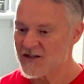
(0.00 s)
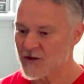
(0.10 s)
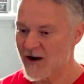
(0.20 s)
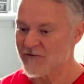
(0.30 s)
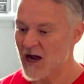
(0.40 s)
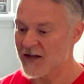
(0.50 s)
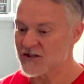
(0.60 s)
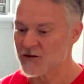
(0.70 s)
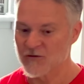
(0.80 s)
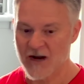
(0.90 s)
So I've
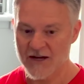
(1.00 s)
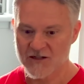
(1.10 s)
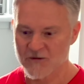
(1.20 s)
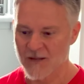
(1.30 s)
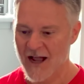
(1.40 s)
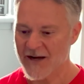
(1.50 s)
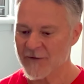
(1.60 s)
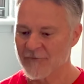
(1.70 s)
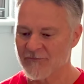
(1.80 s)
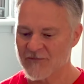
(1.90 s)
got 2 red, 2 black,
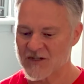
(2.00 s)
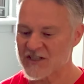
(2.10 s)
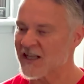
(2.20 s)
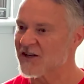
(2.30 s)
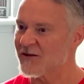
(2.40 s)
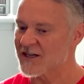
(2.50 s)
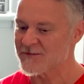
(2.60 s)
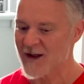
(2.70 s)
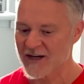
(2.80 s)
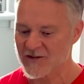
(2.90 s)
just like you would
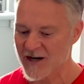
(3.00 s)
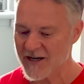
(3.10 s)
expect, right?